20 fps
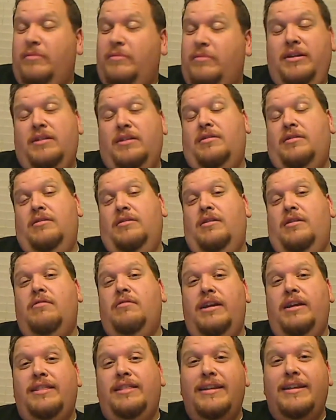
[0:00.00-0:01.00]
I'm like, "All
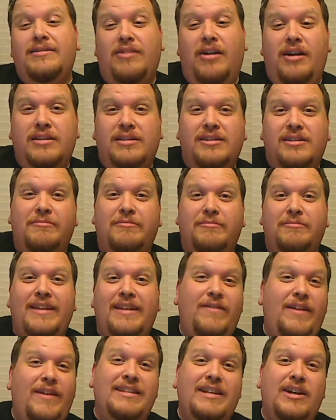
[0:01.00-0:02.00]
right, that's awesome.
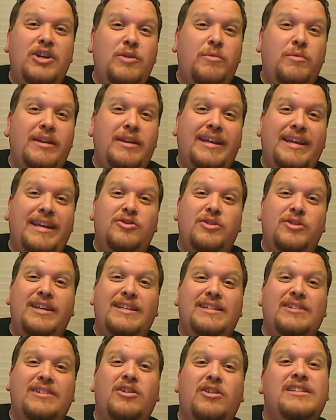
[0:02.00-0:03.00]
If that's how you want to get your
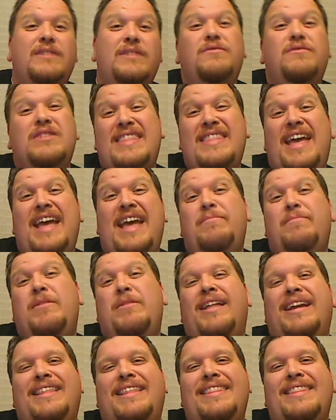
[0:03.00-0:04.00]
kids across." And to them, they were
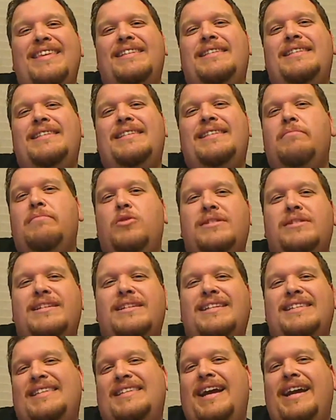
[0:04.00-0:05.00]
like, "This is the
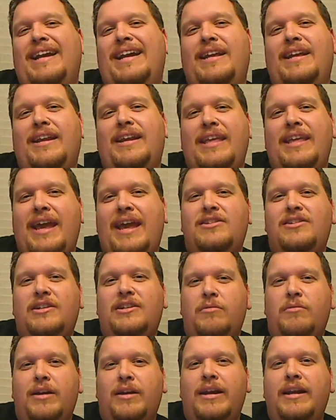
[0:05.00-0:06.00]
most exciting and
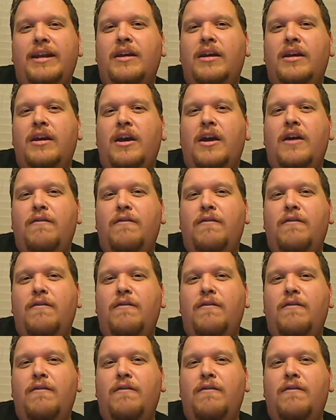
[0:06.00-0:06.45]
engaging way